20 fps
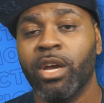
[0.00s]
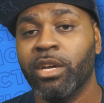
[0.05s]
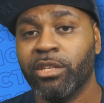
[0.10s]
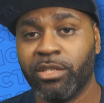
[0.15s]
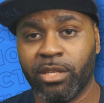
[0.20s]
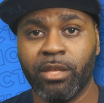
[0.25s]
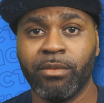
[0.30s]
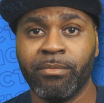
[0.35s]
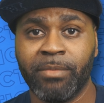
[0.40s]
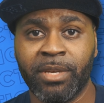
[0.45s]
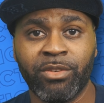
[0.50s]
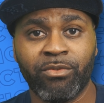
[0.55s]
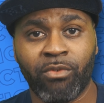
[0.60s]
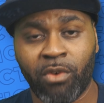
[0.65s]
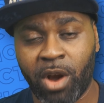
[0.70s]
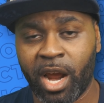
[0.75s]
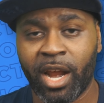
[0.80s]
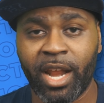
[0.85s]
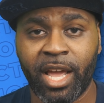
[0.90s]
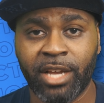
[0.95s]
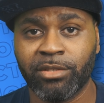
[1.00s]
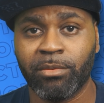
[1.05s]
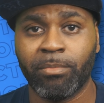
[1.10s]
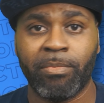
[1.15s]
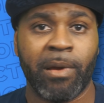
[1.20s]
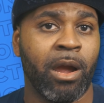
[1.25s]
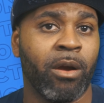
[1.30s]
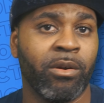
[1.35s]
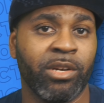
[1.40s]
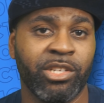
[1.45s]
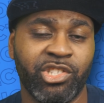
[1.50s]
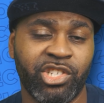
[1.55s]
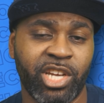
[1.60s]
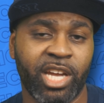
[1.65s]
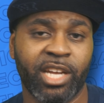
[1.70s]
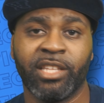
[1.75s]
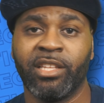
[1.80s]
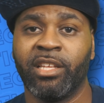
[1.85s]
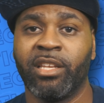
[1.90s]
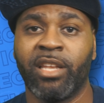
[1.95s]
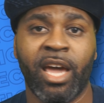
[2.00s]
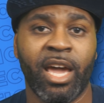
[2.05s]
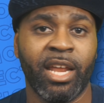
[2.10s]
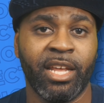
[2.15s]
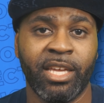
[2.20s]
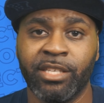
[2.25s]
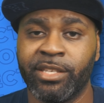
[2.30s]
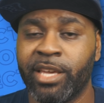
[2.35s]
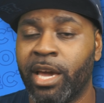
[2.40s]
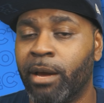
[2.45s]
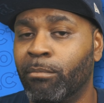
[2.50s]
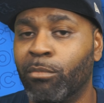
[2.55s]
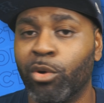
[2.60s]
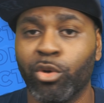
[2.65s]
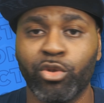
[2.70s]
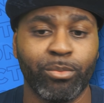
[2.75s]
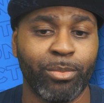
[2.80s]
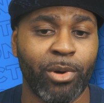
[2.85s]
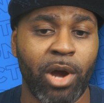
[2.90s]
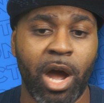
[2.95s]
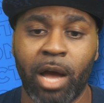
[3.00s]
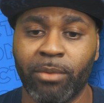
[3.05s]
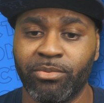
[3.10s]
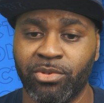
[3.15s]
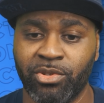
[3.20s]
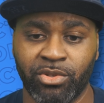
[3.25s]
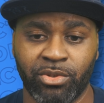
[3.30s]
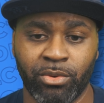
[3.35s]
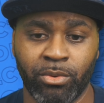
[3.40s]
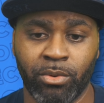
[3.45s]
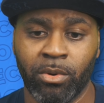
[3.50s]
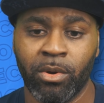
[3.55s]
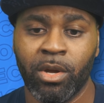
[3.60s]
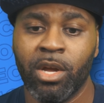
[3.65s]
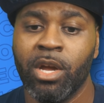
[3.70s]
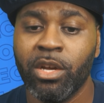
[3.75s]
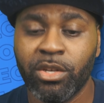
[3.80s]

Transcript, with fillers: So this means Ryan has the power to check at the line. And he's got multiple options to him.